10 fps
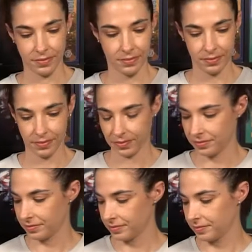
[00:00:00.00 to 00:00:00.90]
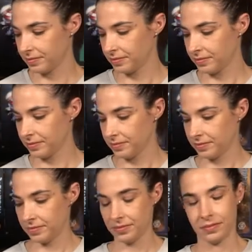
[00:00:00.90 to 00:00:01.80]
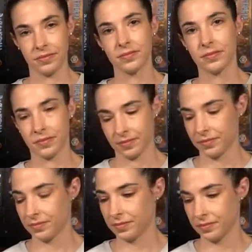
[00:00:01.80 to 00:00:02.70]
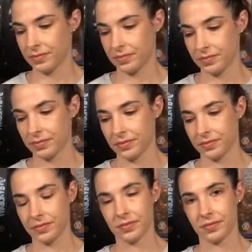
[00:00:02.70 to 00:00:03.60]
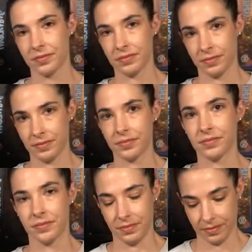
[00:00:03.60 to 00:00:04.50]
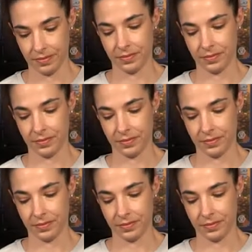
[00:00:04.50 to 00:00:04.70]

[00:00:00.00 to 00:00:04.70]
This person isn't speaking.